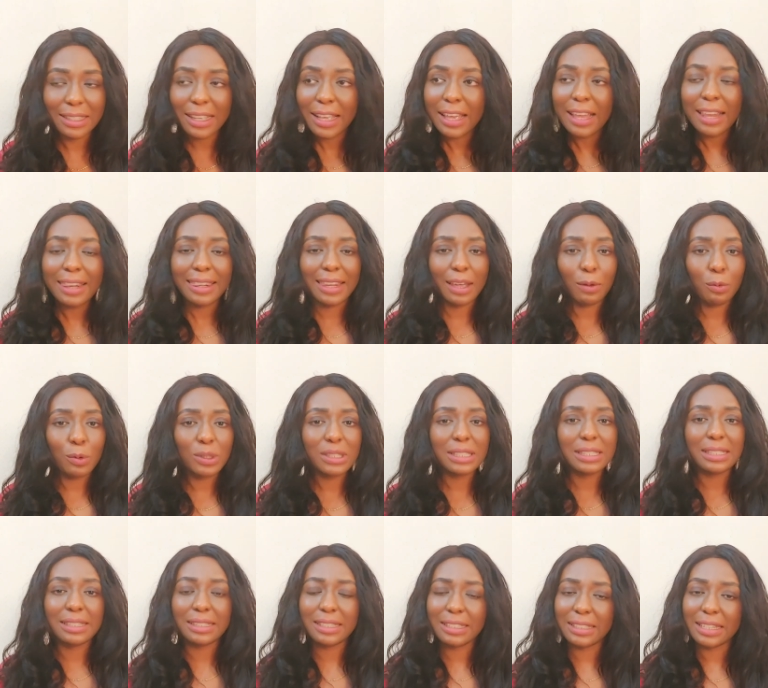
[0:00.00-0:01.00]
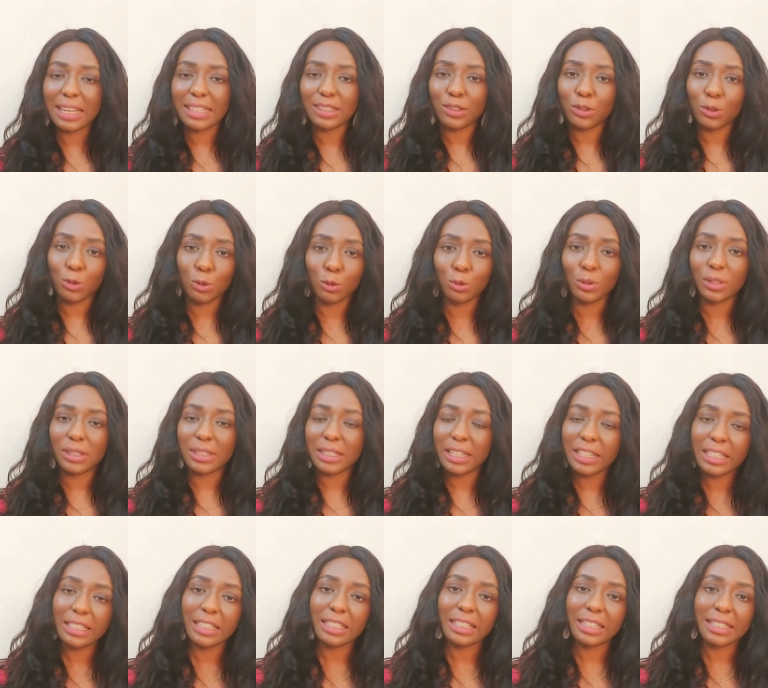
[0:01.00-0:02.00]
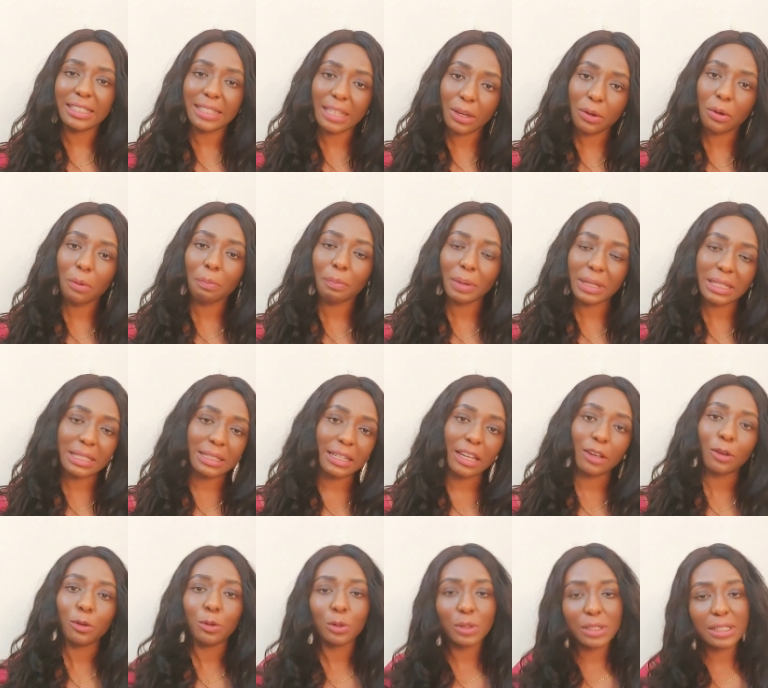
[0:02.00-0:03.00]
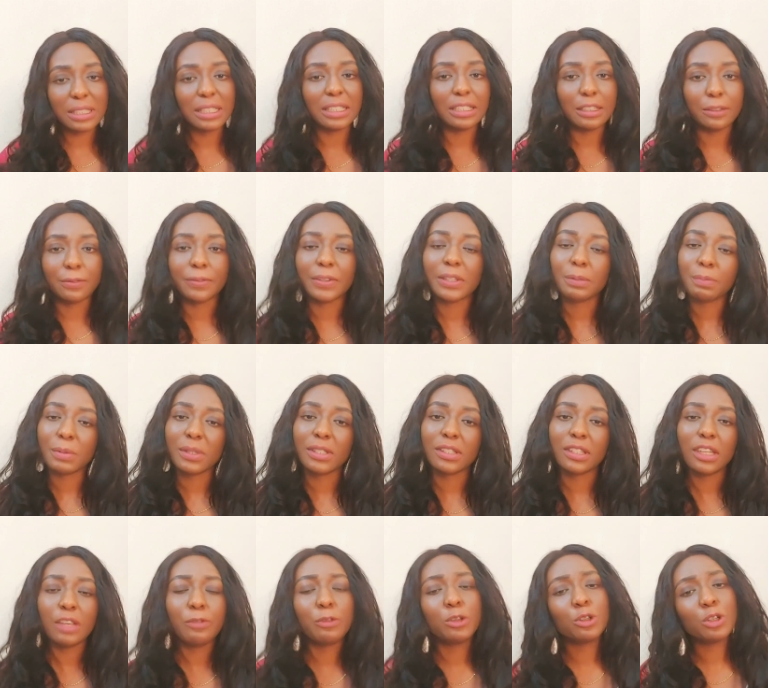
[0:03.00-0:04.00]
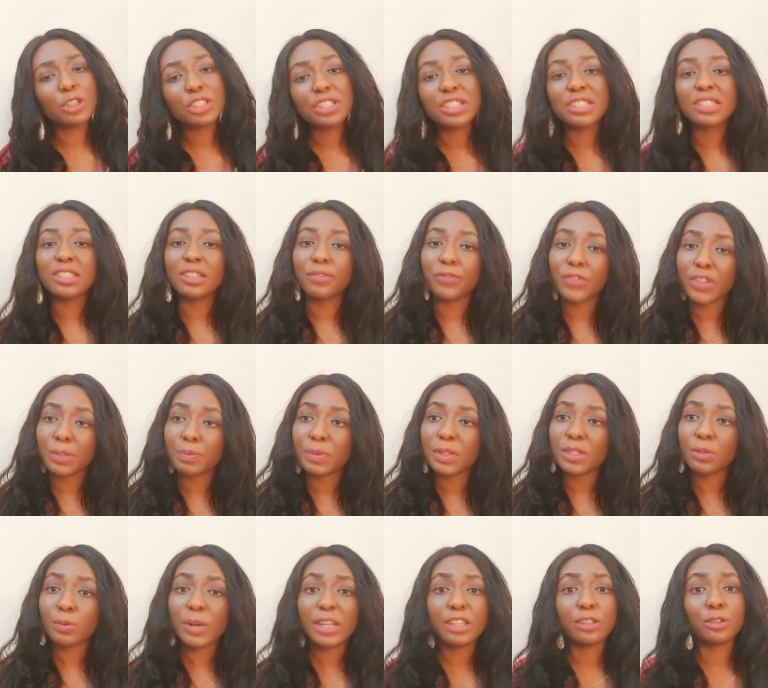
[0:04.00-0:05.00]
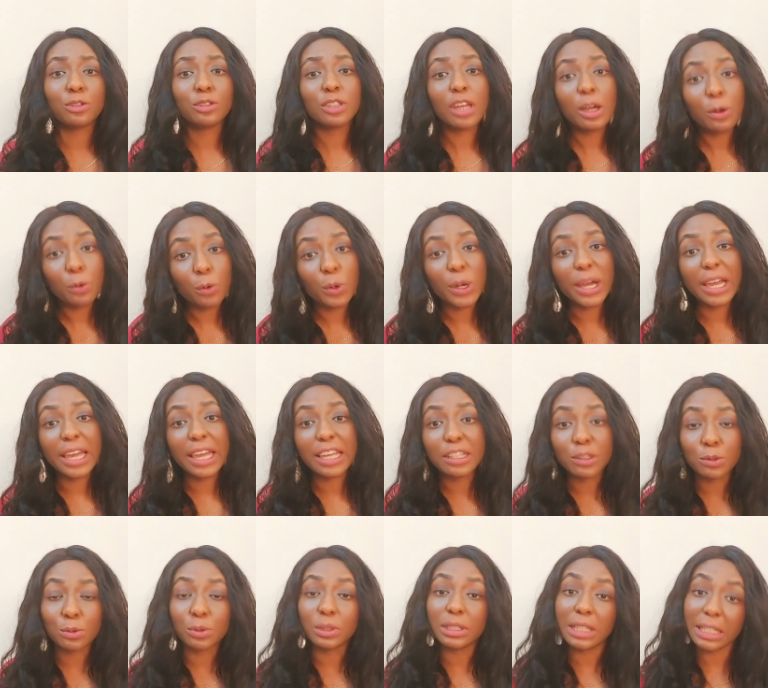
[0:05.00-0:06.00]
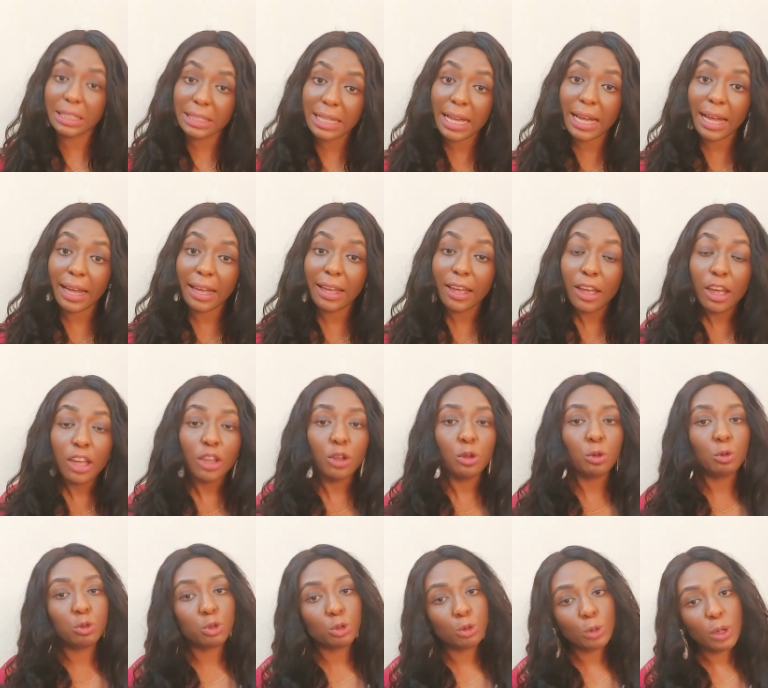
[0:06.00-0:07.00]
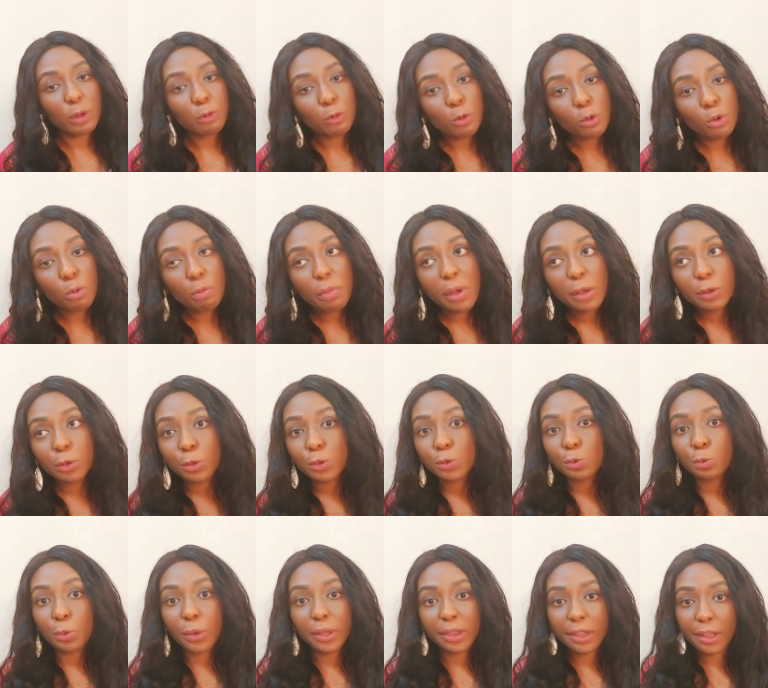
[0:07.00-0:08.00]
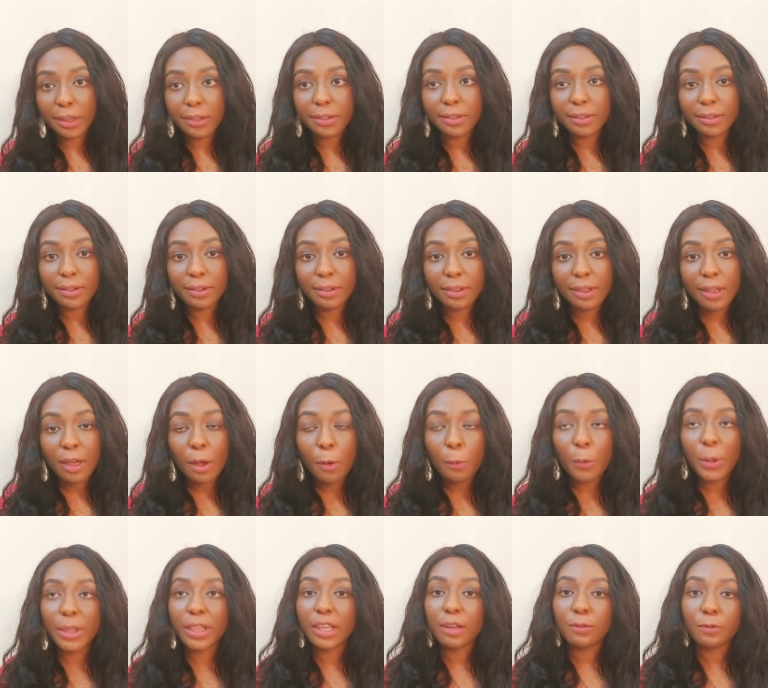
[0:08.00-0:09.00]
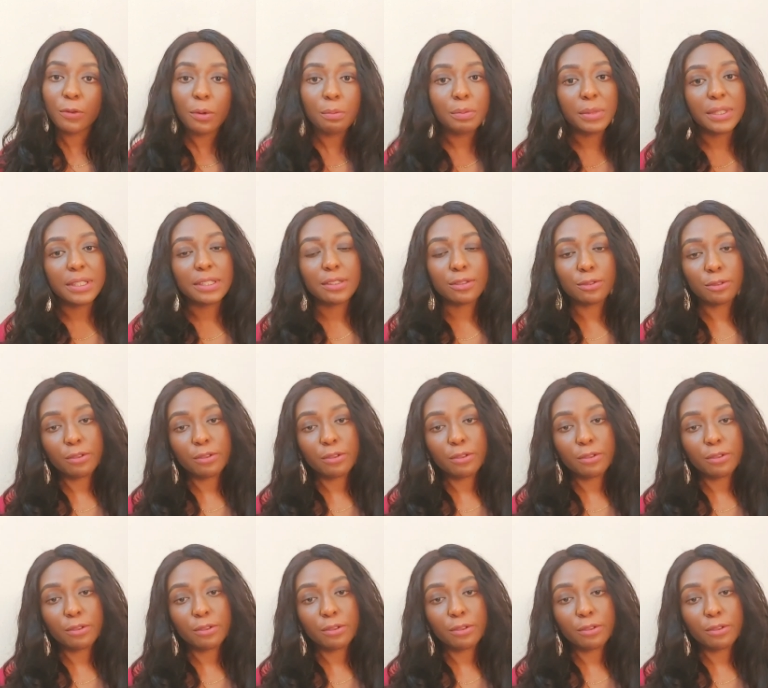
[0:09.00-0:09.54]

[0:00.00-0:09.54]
Like, what is it that you're seeing in the second person that you're not seeing in the first person? If you're not seeing it in the first person, why did you now go ahead to date her? You should have kukuma just waited for Mrs.